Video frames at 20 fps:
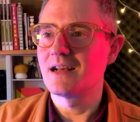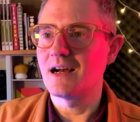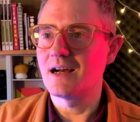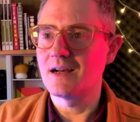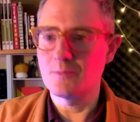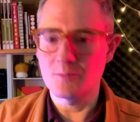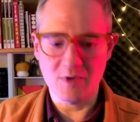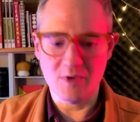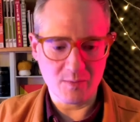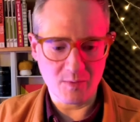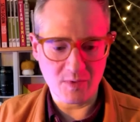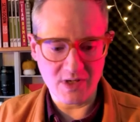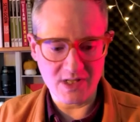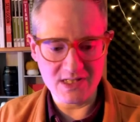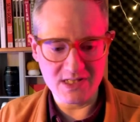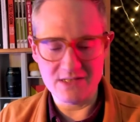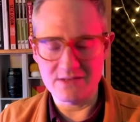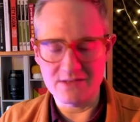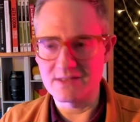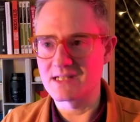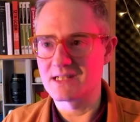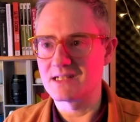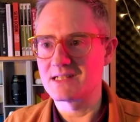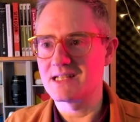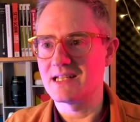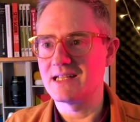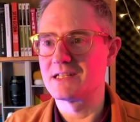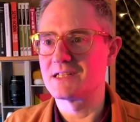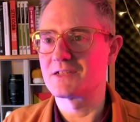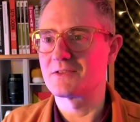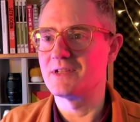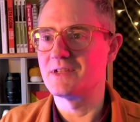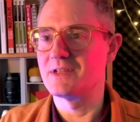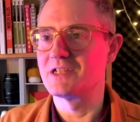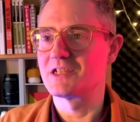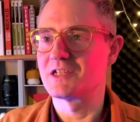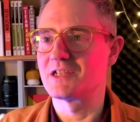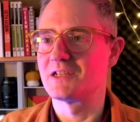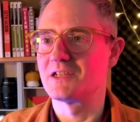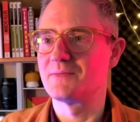What I'll do is I'll take a
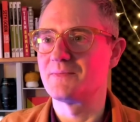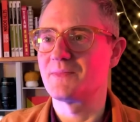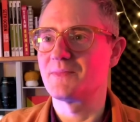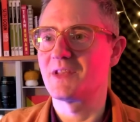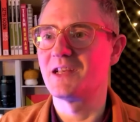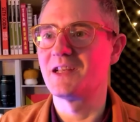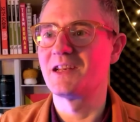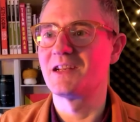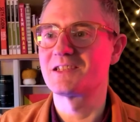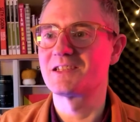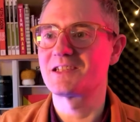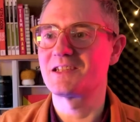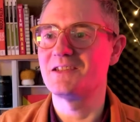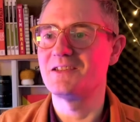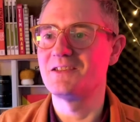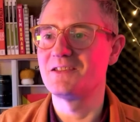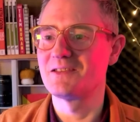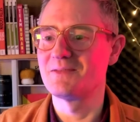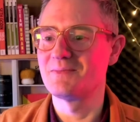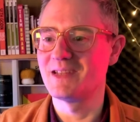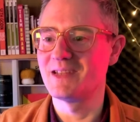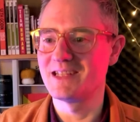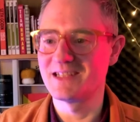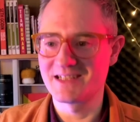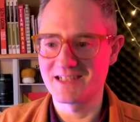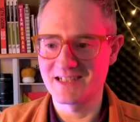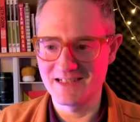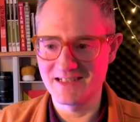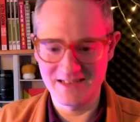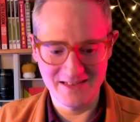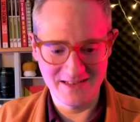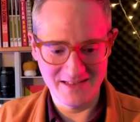screenshot and I'll show you the picture.